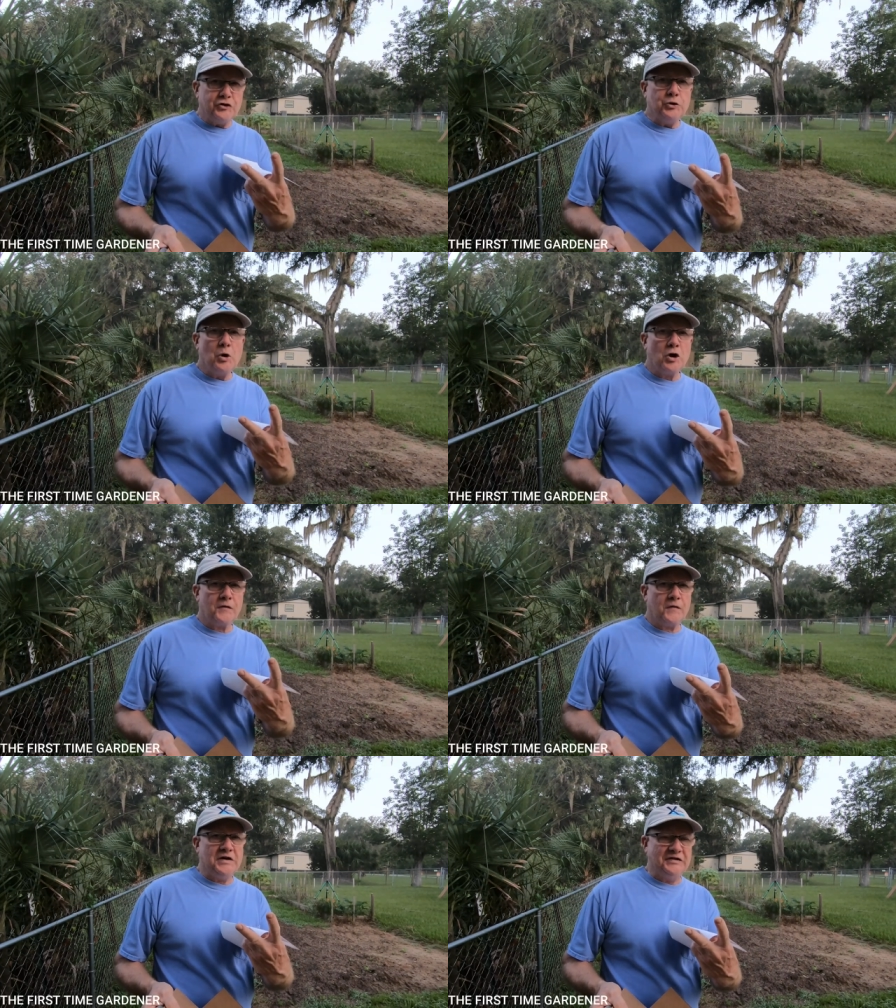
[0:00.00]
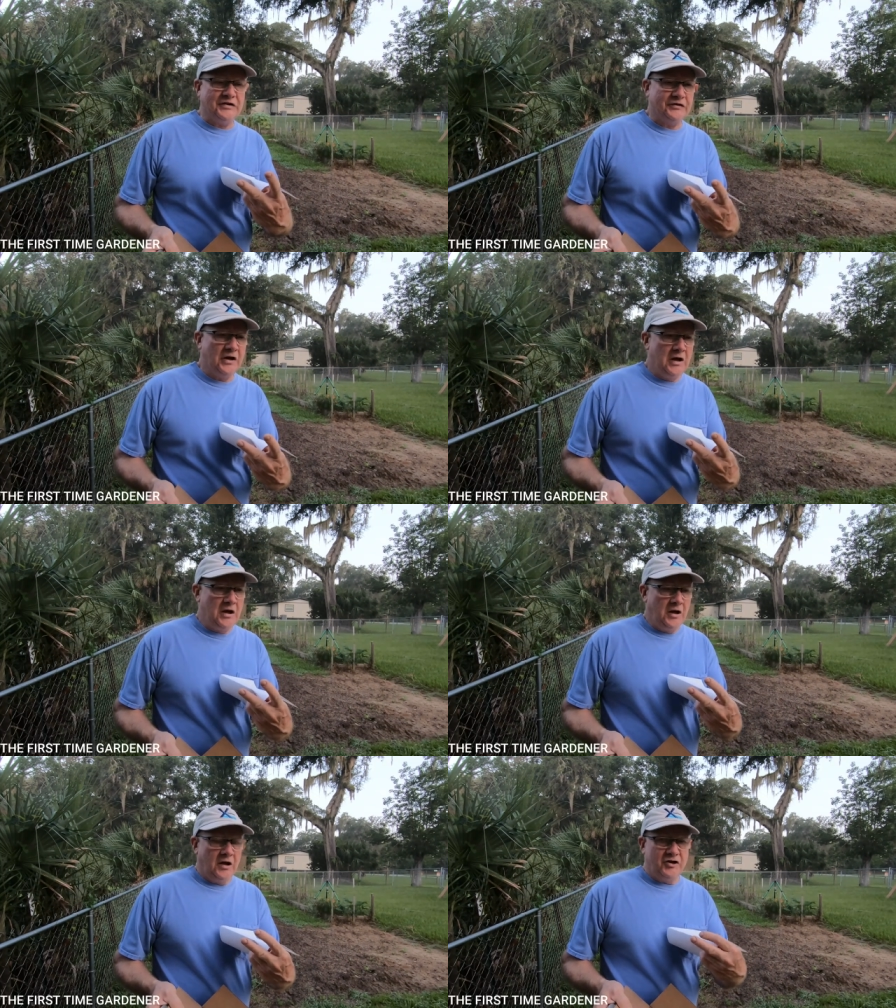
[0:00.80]
two hard freezes
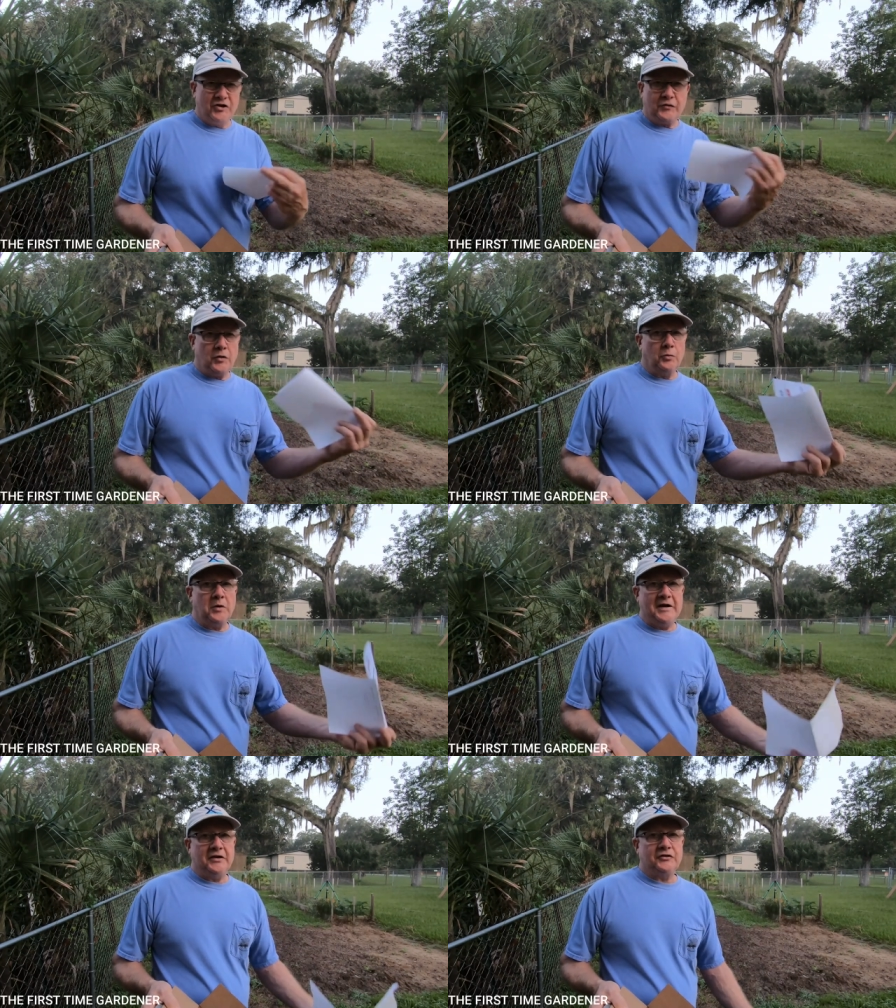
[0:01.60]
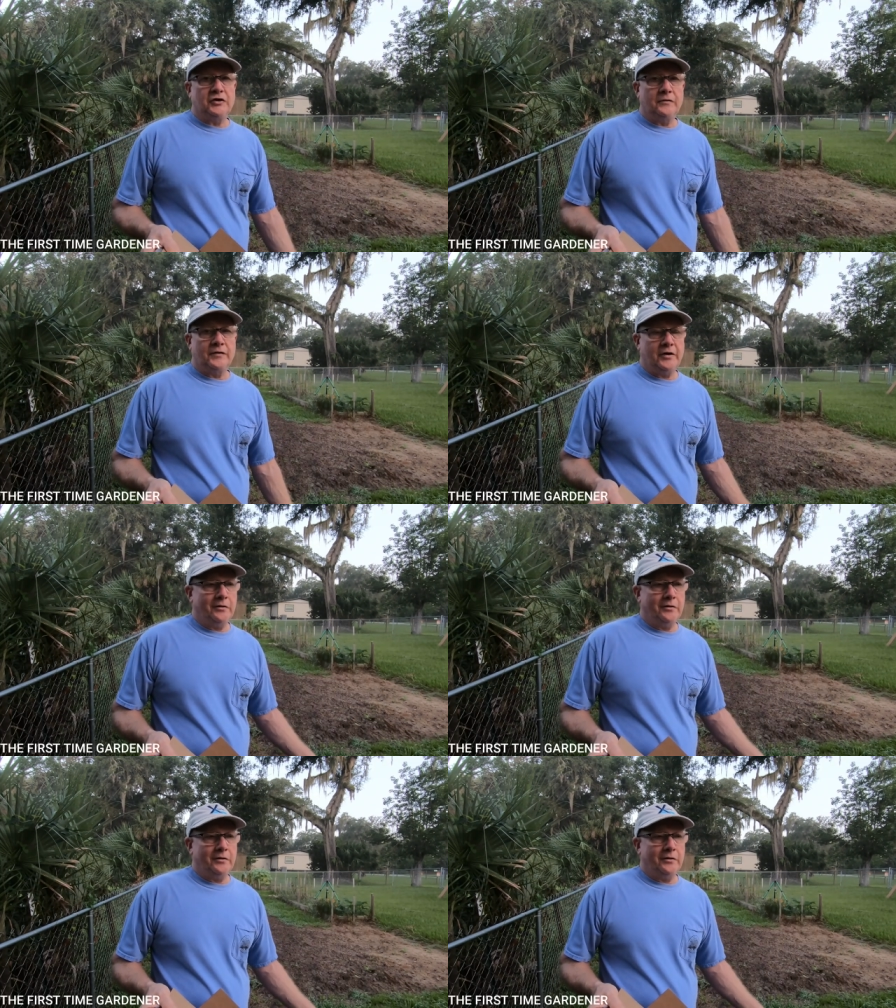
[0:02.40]
and just throwing blankets over